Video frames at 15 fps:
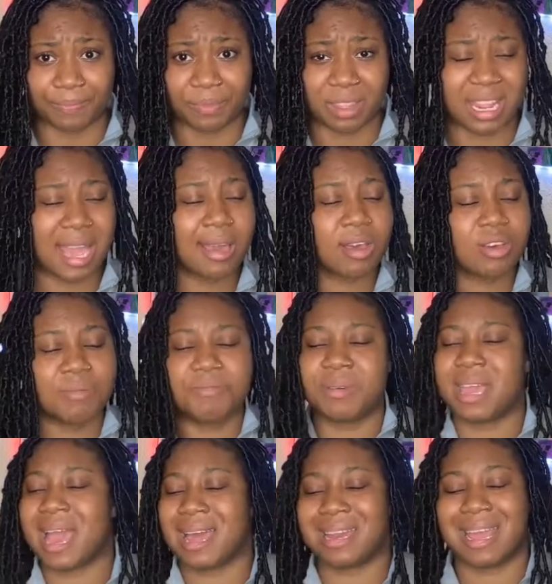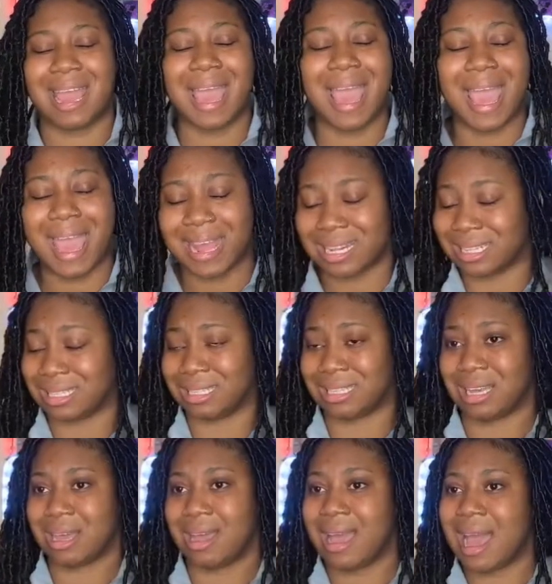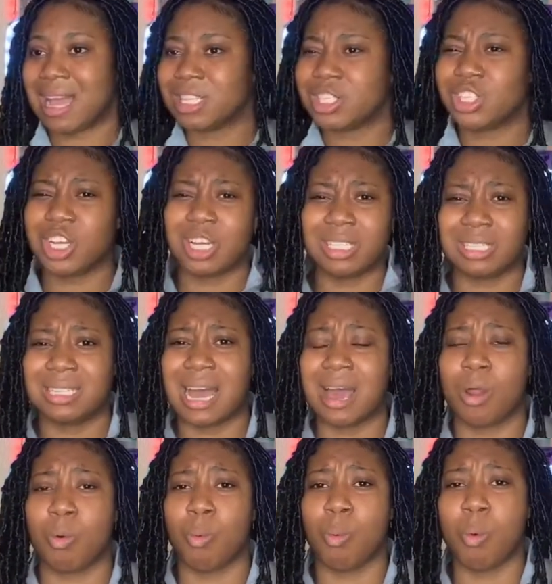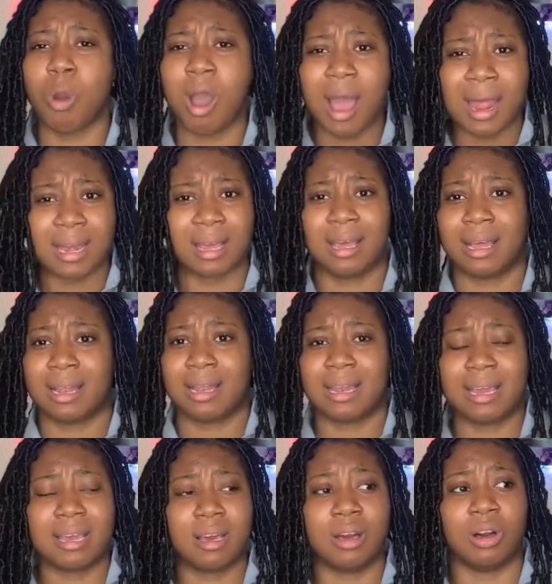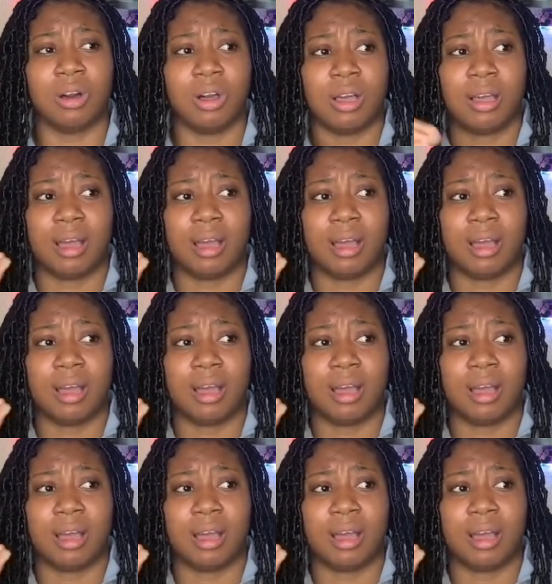They could be at the end, and just that one little